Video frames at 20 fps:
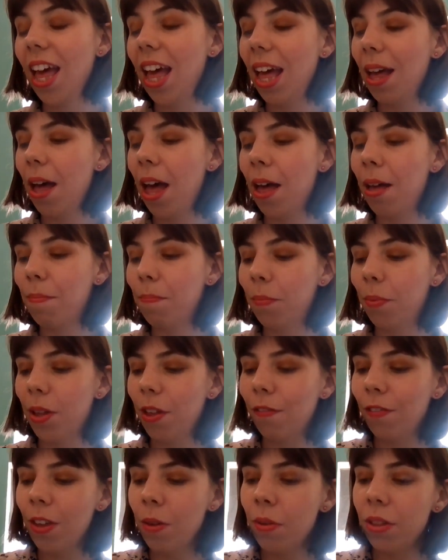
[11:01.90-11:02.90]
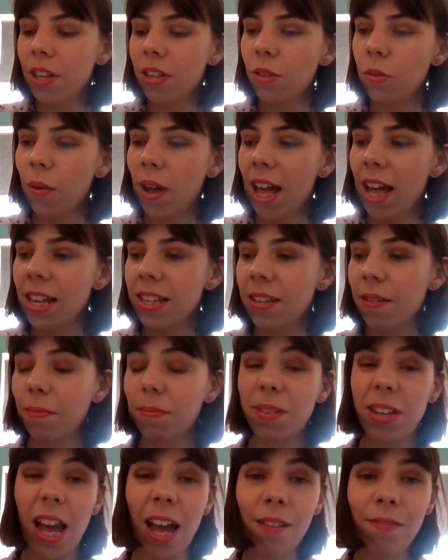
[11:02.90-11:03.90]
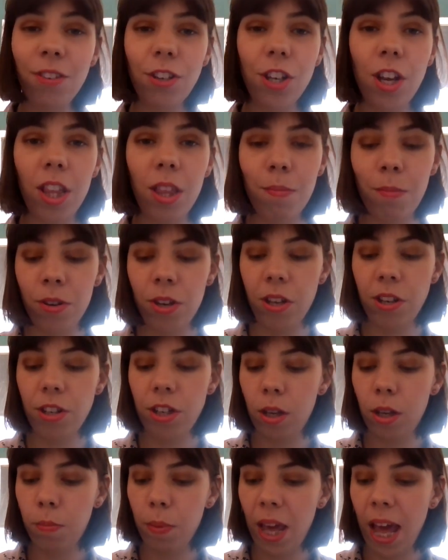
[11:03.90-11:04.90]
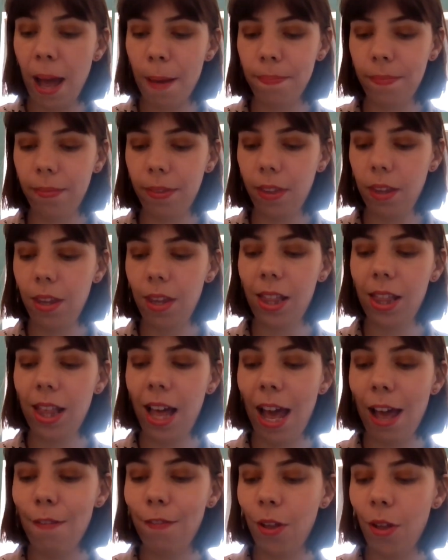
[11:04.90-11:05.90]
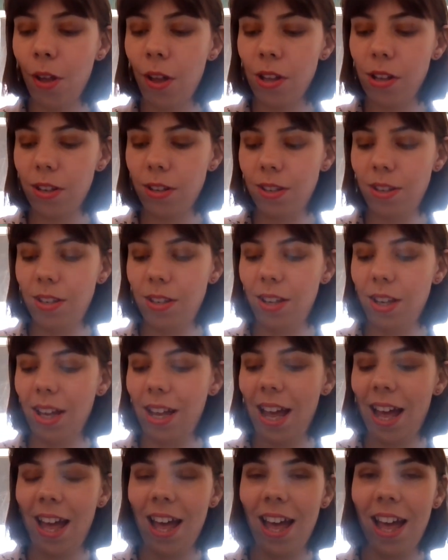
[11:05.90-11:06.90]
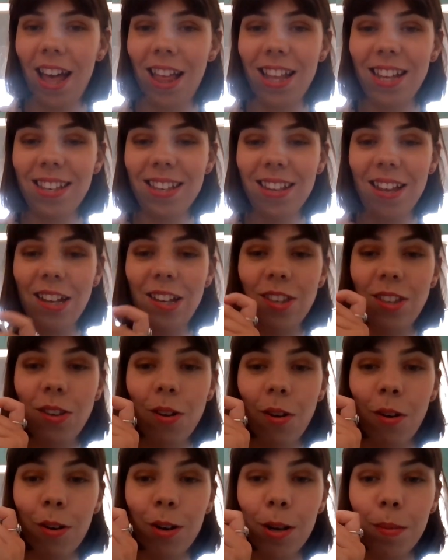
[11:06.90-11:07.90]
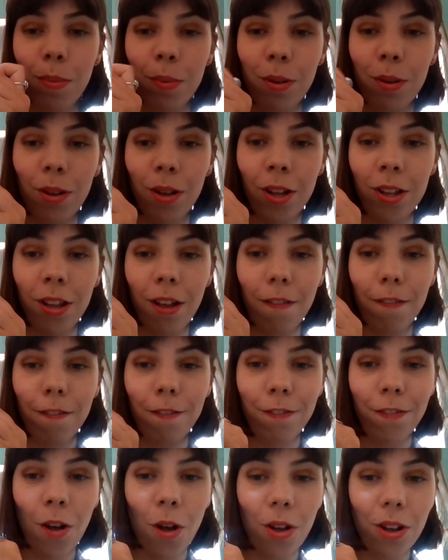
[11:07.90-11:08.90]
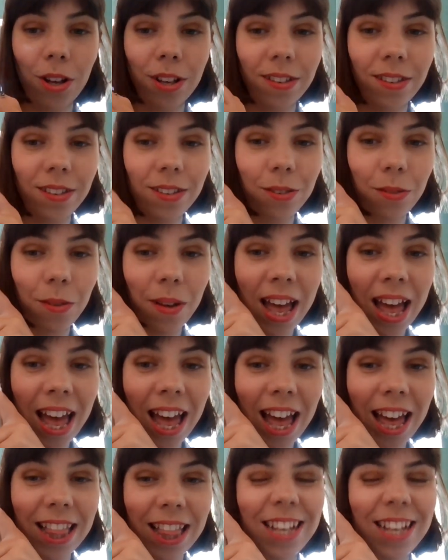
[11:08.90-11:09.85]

But a few other squares, because I haven't shared them on YouTube yet, but I've got this adorable fox square.